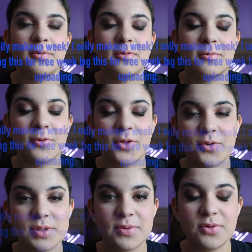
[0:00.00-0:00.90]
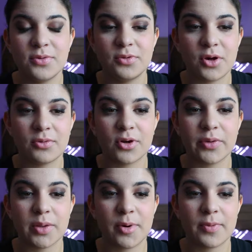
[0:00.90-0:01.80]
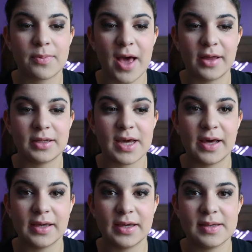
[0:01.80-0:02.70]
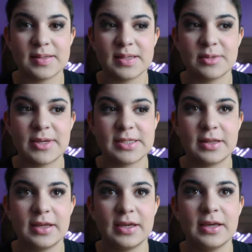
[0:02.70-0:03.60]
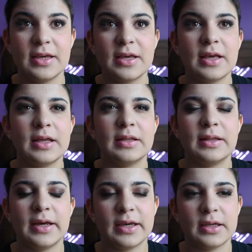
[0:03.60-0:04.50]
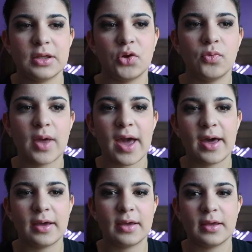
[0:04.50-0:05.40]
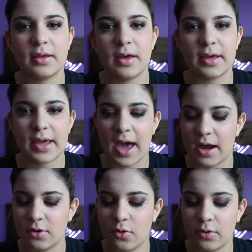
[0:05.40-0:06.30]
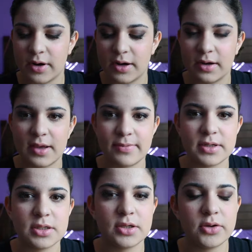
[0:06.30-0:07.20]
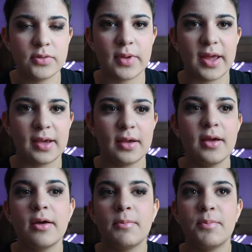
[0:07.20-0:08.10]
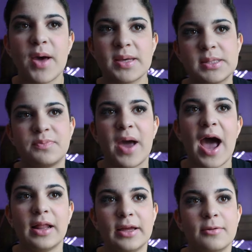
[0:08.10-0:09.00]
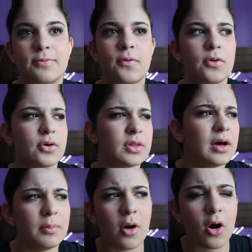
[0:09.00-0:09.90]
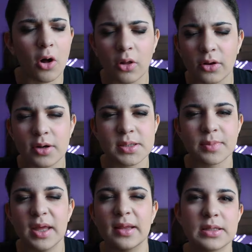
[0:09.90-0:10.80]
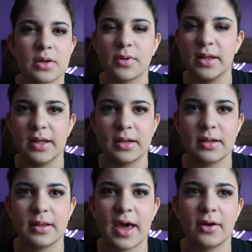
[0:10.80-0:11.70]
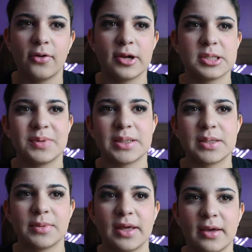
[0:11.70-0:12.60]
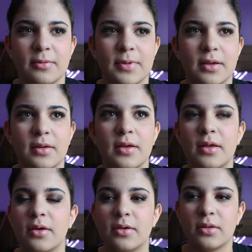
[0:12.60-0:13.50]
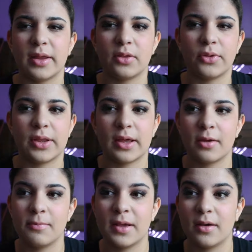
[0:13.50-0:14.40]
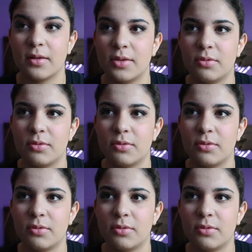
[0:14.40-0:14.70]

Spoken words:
For those of you who don't know what the perfect palette tag is, it's basically like you get a category given to you, like best palette for the mall or something. That's not one of the categories, but it's something I could think, like the only thing I could think